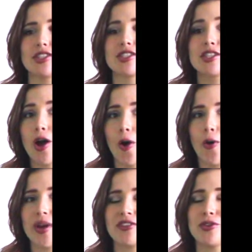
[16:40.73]

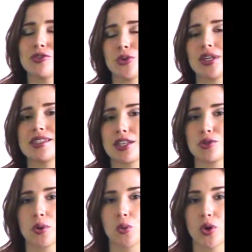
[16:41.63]
So if you join
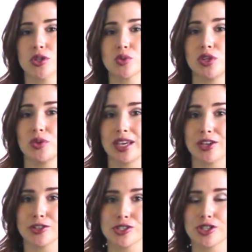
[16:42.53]
Essential Rewards when you get
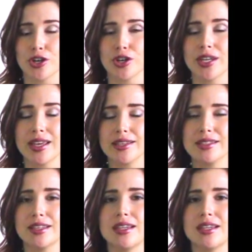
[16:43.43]
your starter kit,